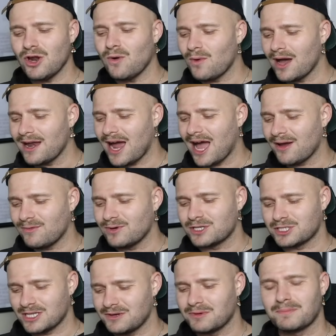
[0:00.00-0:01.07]
know what I
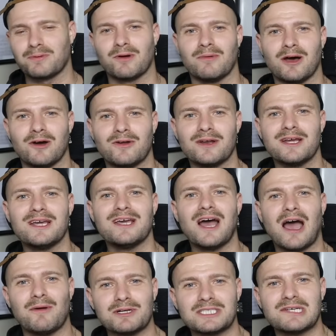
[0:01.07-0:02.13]
wish they would promote?
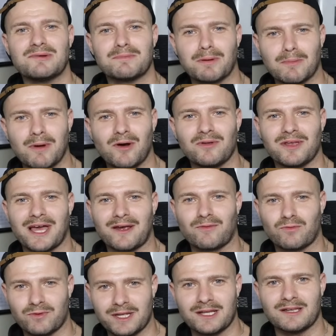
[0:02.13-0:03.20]
I wish they would promote like
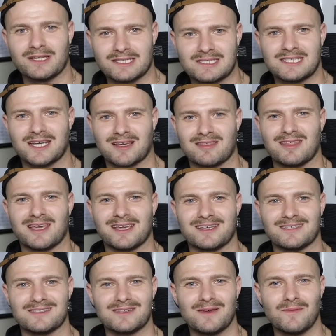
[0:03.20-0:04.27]
realistic
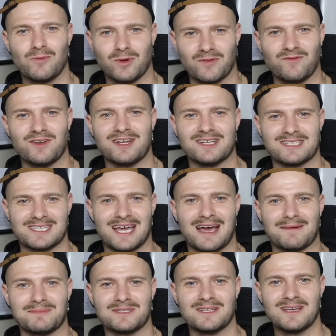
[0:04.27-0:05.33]
things with fitness
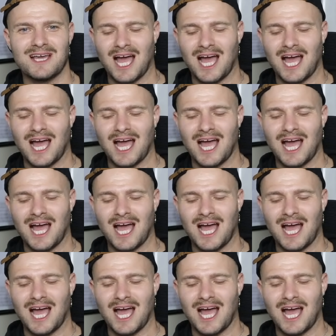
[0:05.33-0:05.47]
apps.